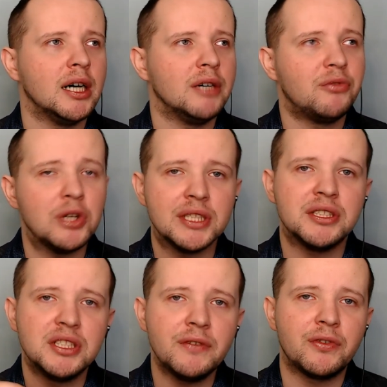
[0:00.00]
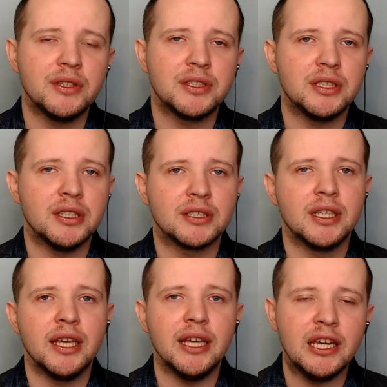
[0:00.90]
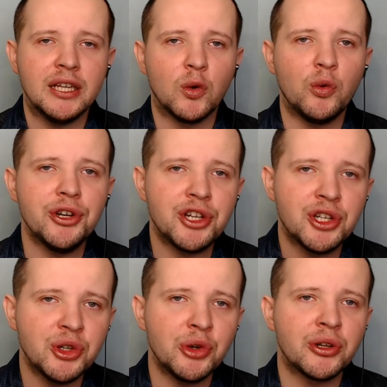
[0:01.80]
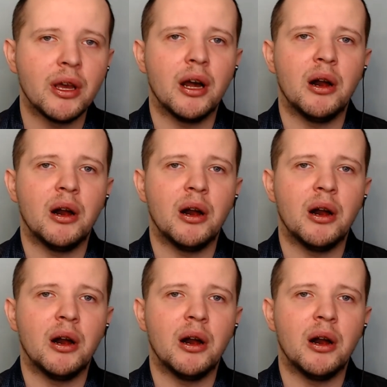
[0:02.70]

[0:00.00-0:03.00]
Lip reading: There's a differences, and we should